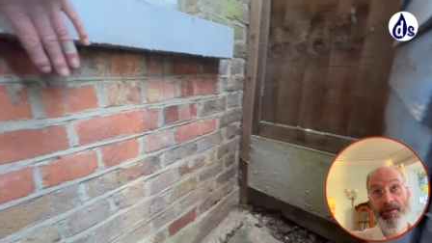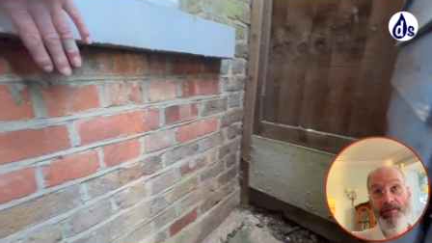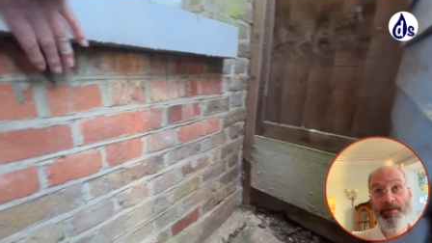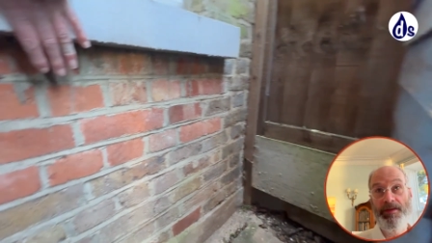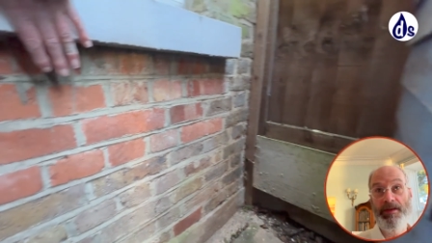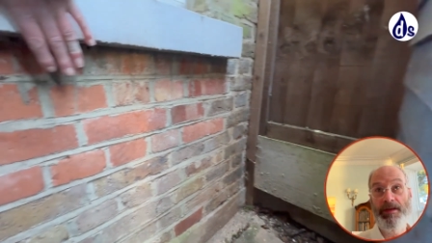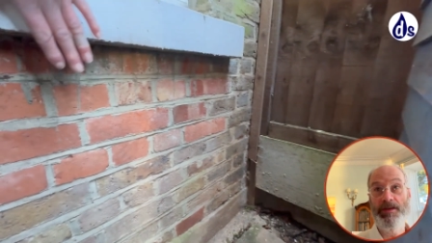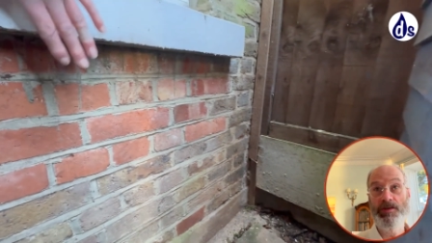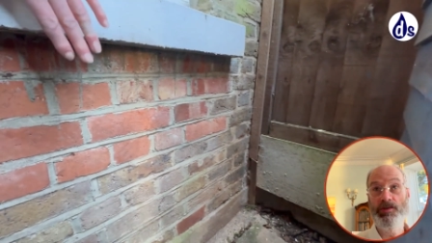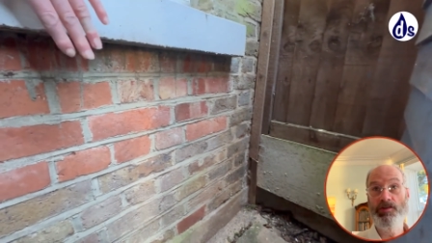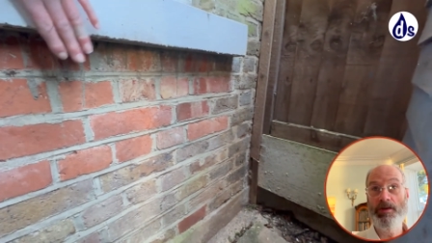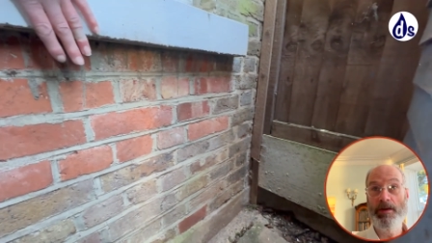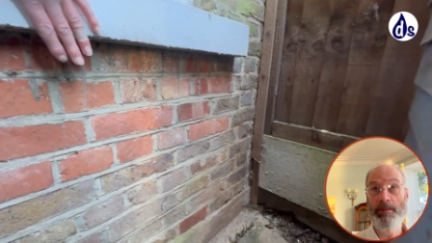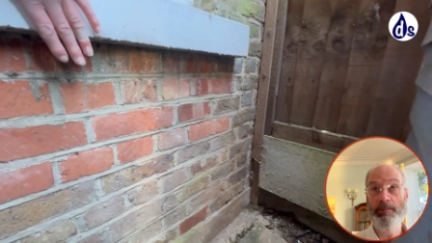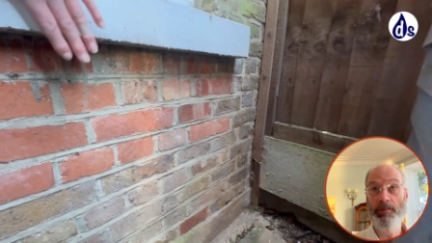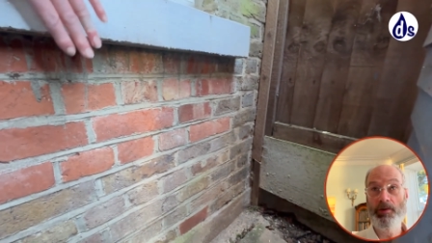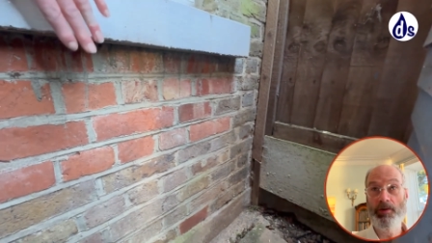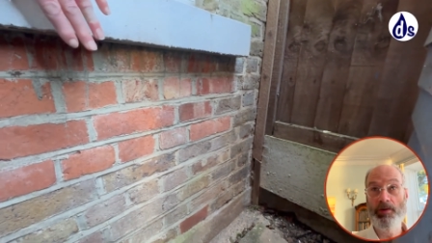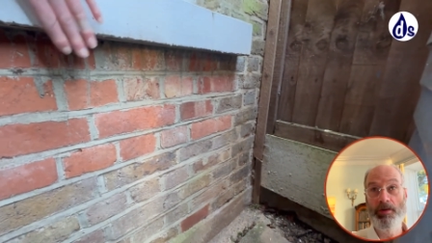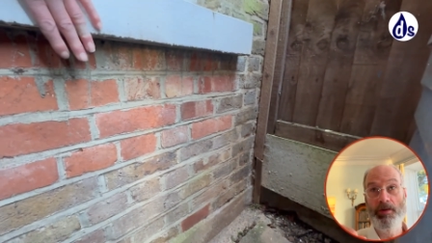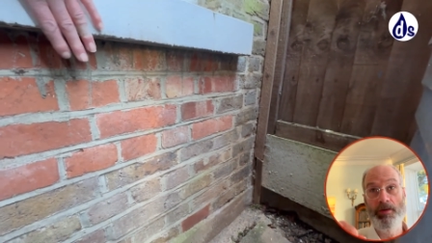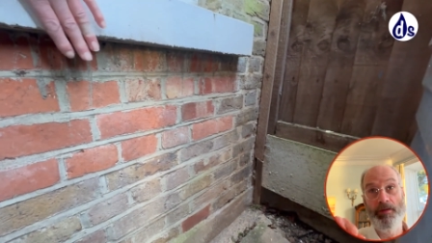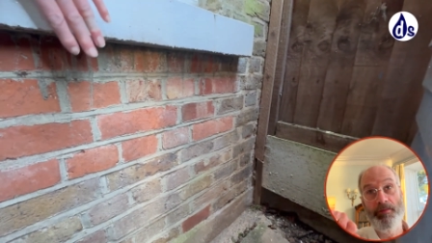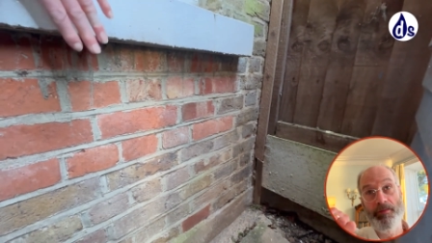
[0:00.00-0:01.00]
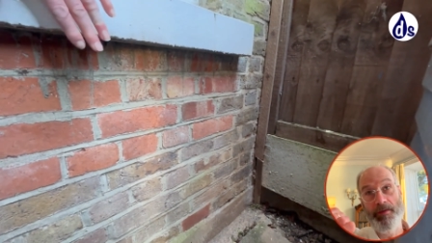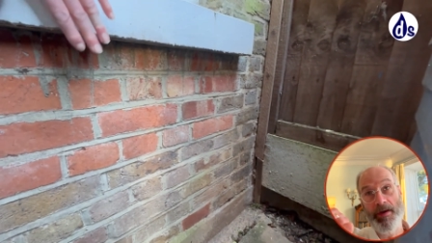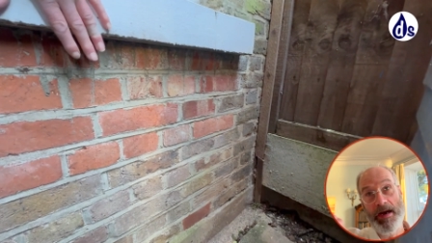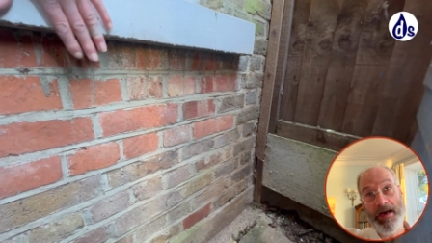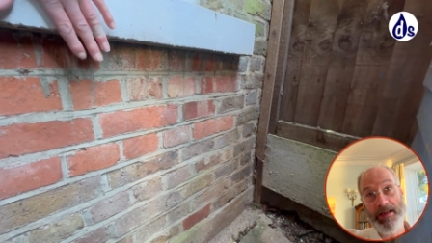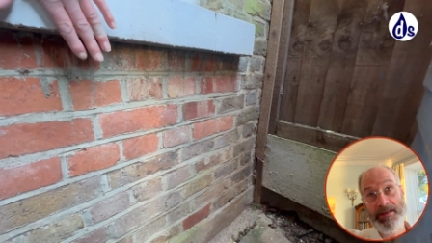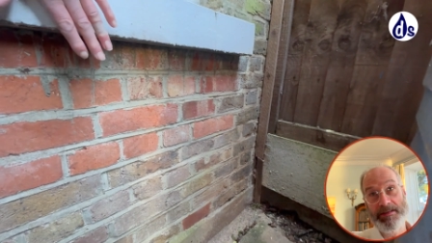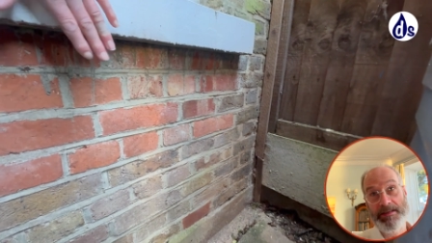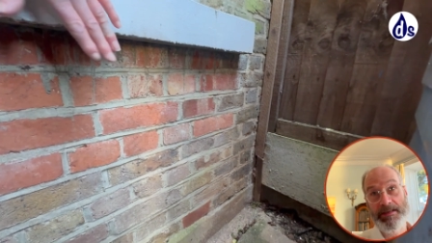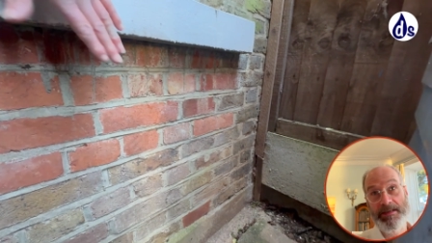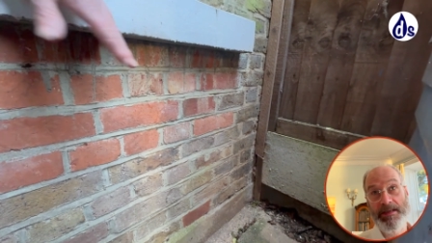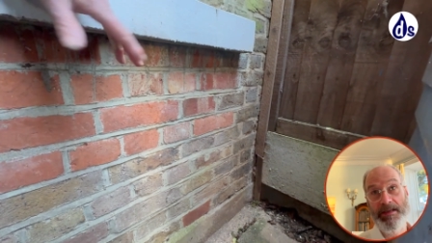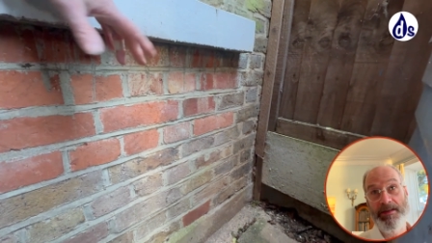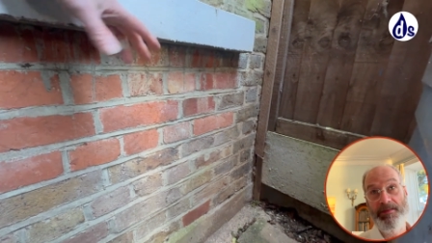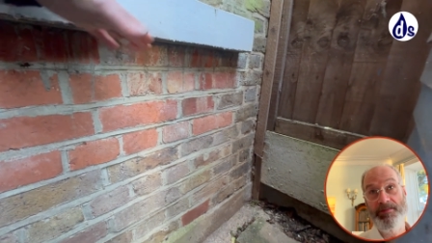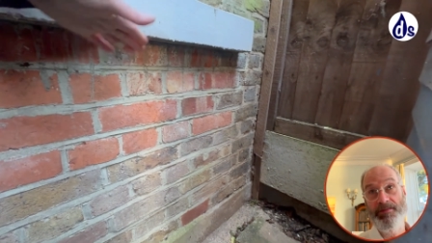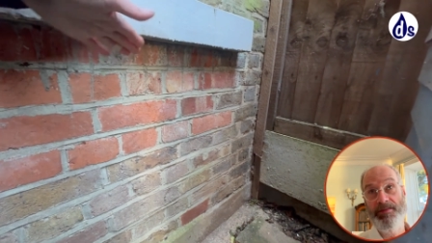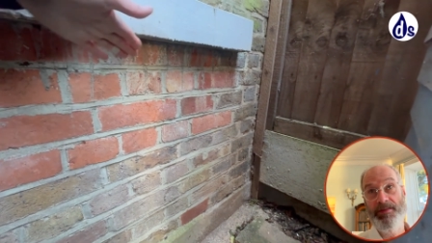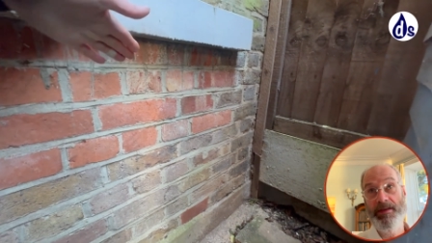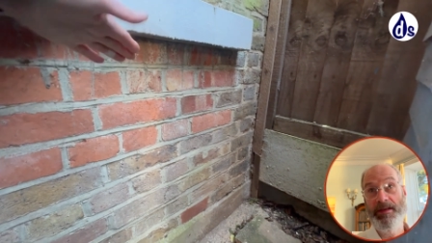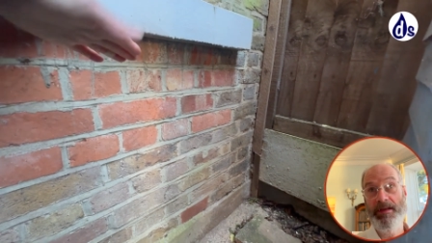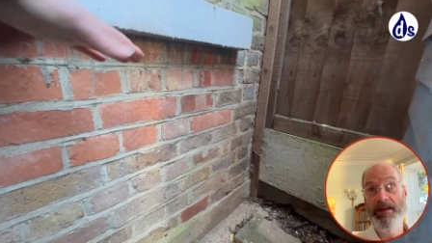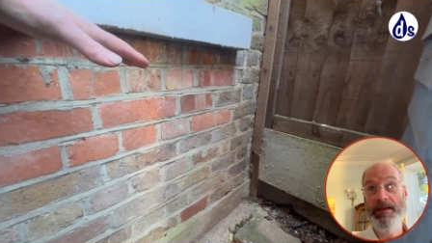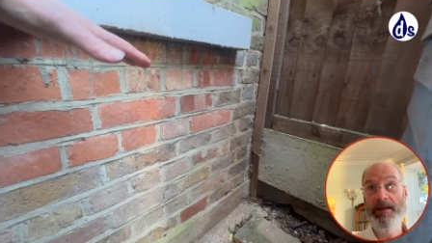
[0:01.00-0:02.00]
the drip groove underneath
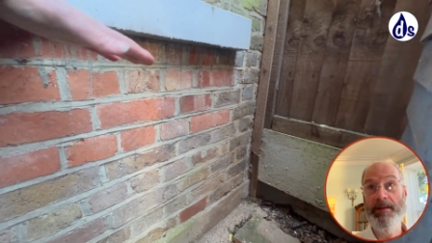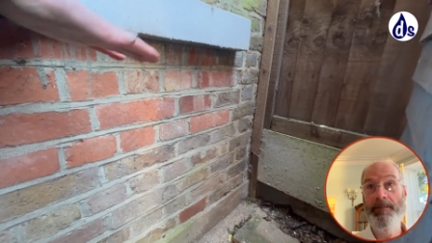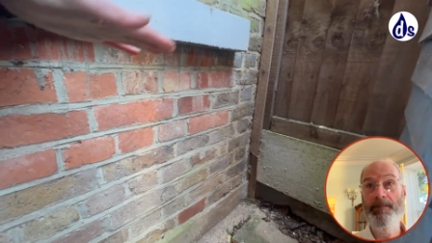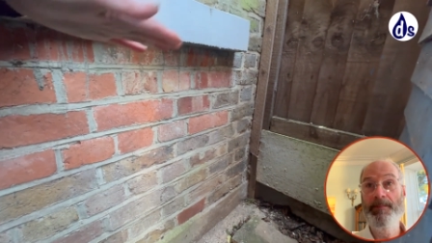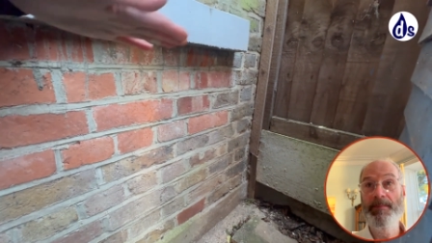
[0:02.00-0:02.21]
the